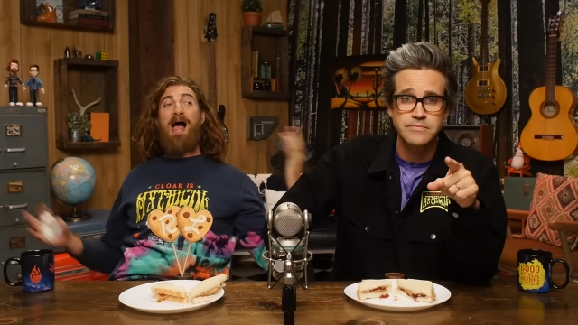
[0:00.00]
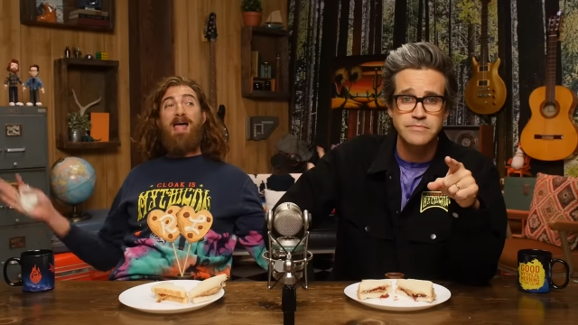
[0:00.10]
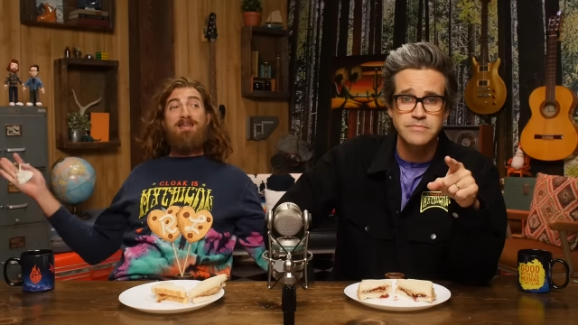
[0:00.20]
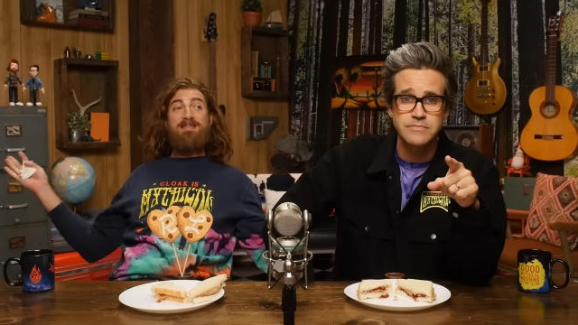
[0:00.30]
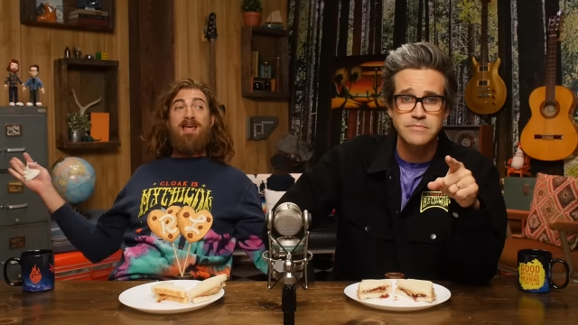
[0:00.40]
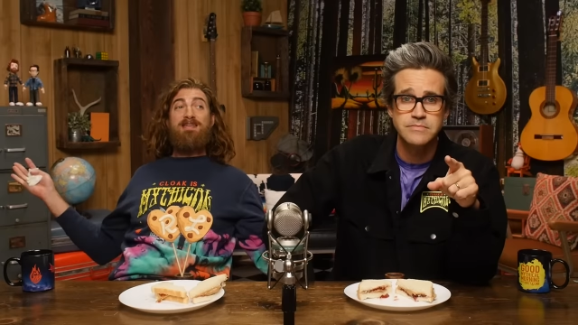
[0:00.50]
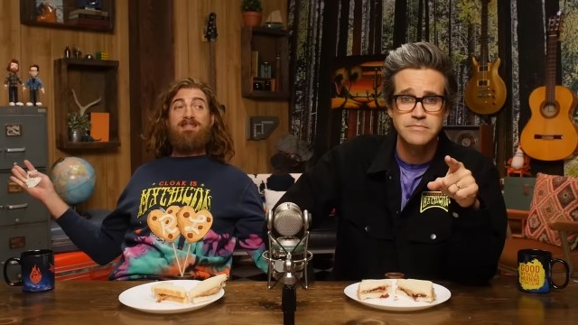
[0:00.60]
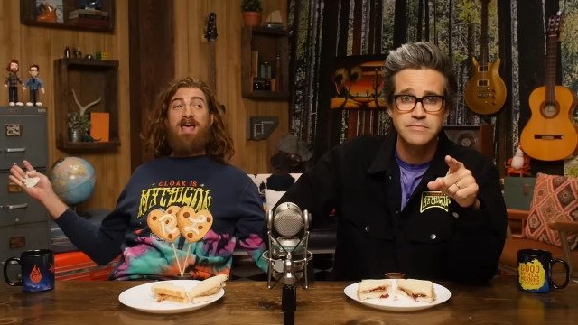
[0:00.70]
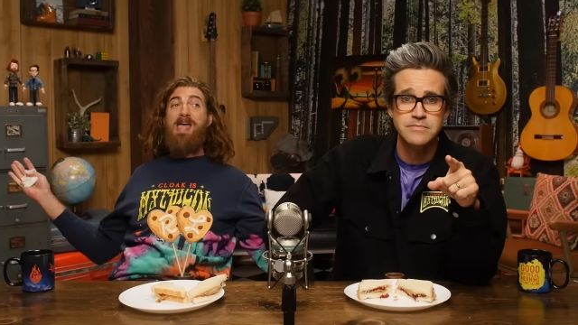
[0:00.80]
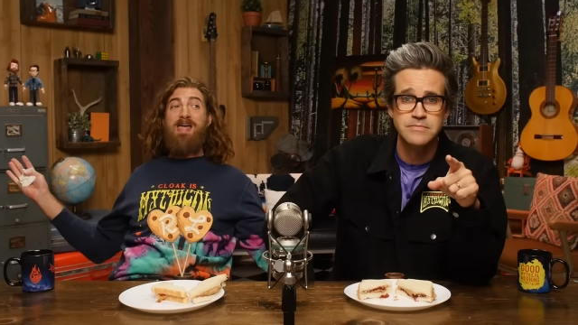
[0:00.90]
Speaker 1: I can
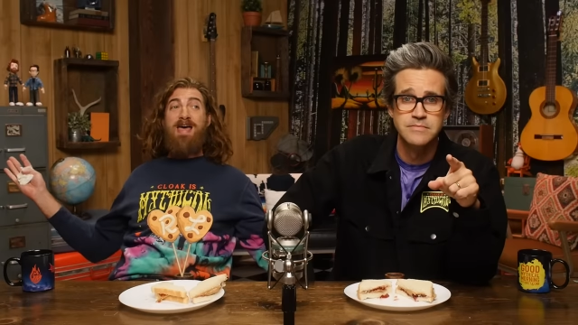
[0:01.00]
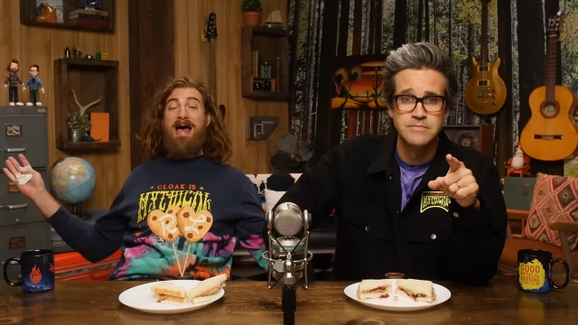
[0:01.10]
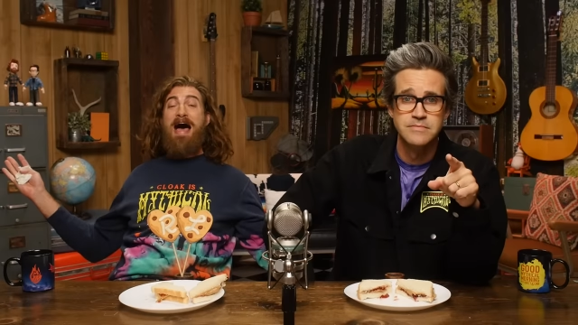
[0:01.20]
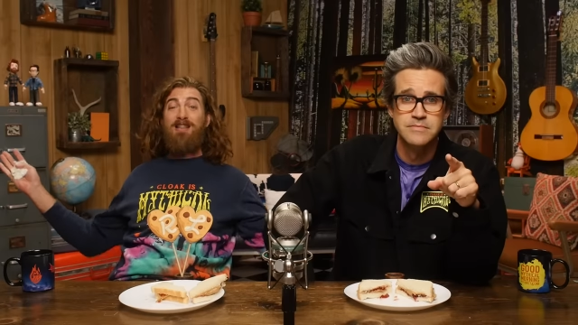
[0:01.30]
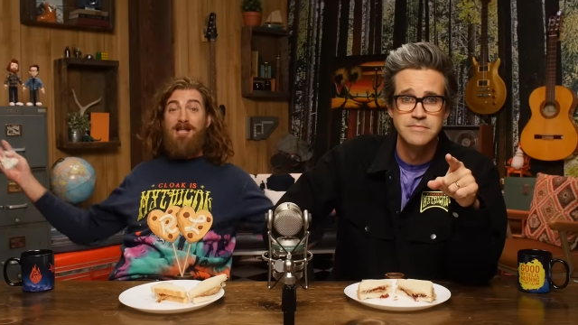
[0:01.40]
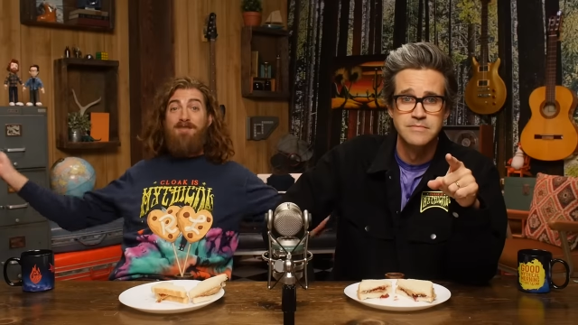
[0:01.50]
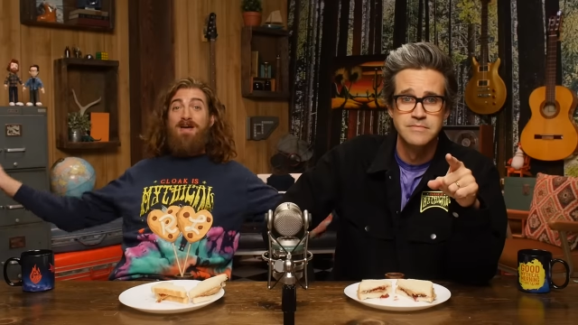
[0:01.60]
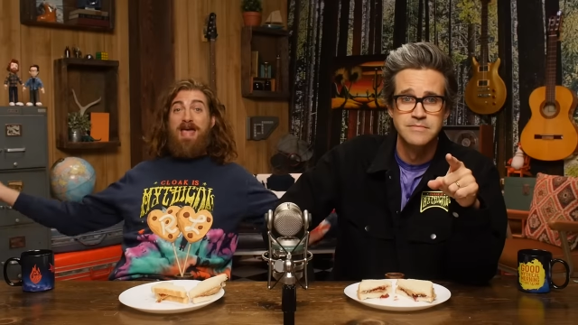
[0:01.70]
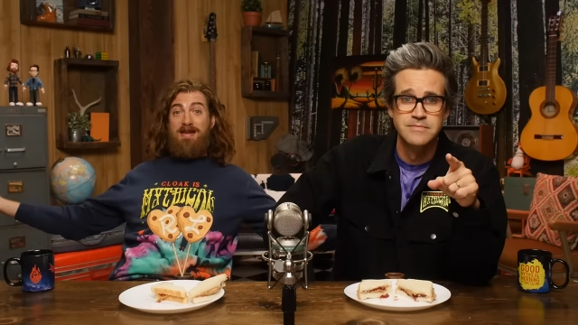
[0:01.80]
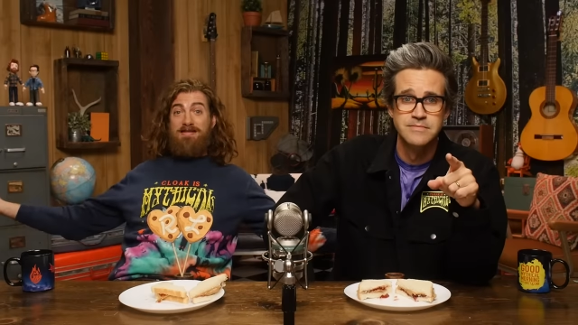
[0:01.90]
taste hate and I love
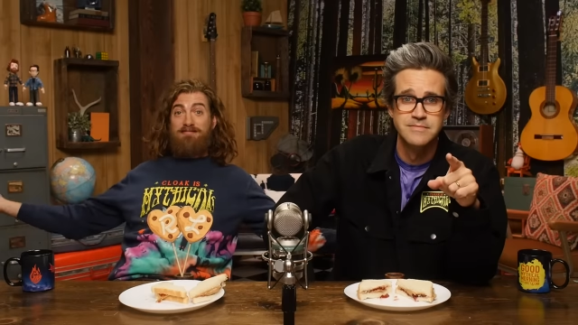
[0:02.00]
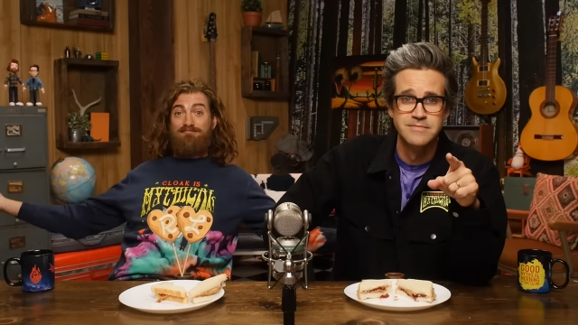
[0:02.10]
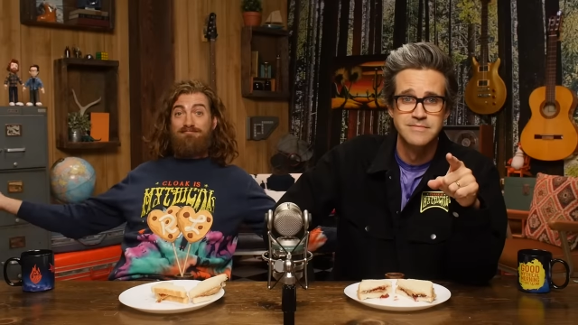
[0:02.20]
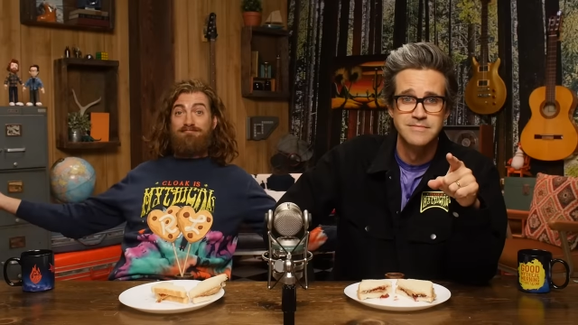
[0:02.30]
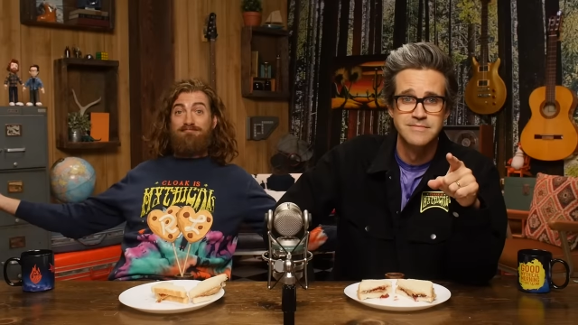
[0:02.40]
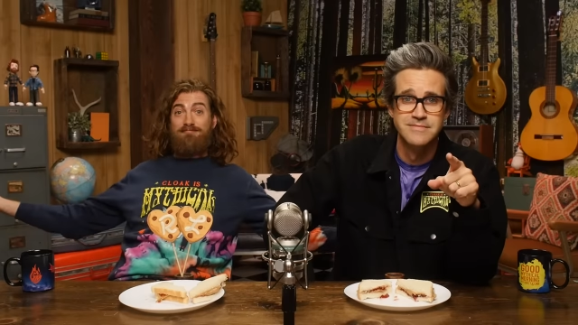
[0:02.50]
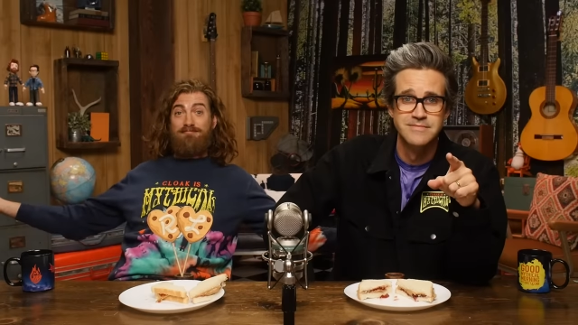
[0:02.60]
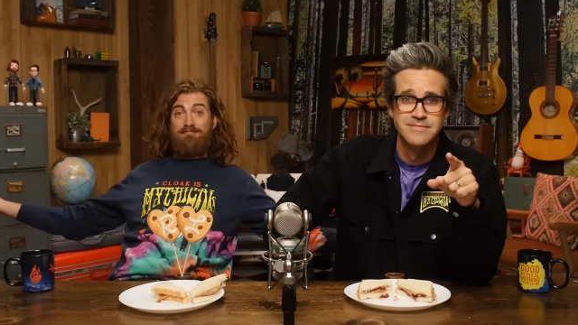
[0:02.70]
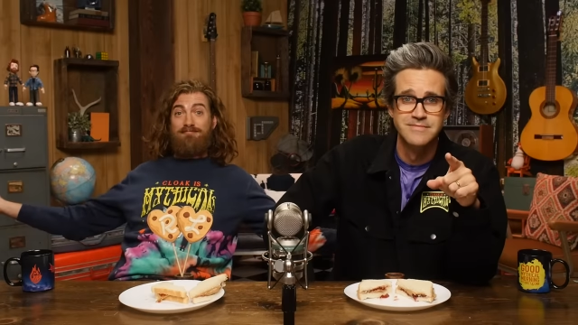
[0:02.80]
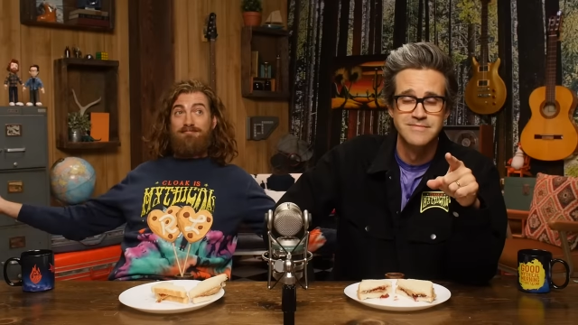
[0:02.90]
hate.
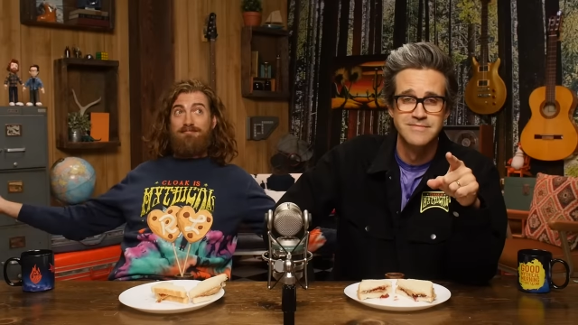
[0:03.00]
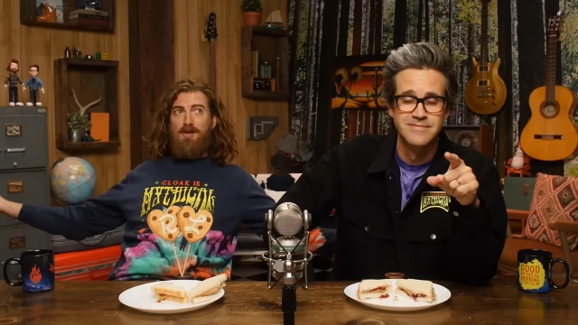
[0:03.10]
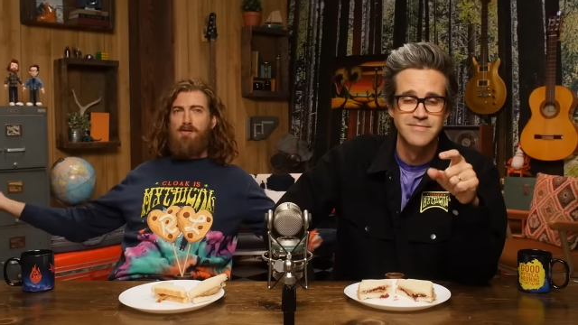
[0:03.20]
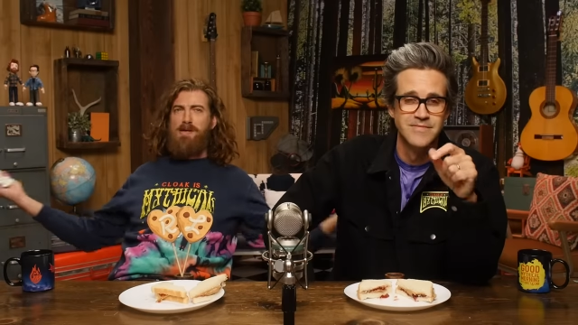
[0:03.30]
Or